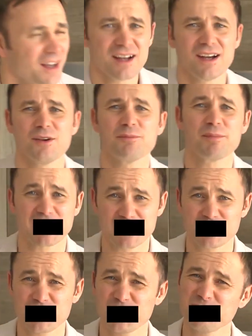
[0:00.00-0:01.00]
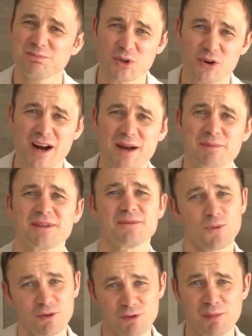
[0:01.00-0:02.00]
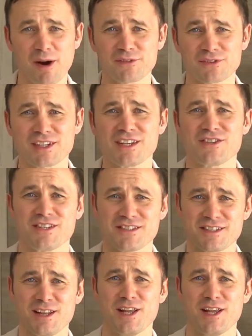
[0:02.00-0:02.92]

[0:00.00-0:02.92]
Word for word: Uh, crap. What for baths and kitchens?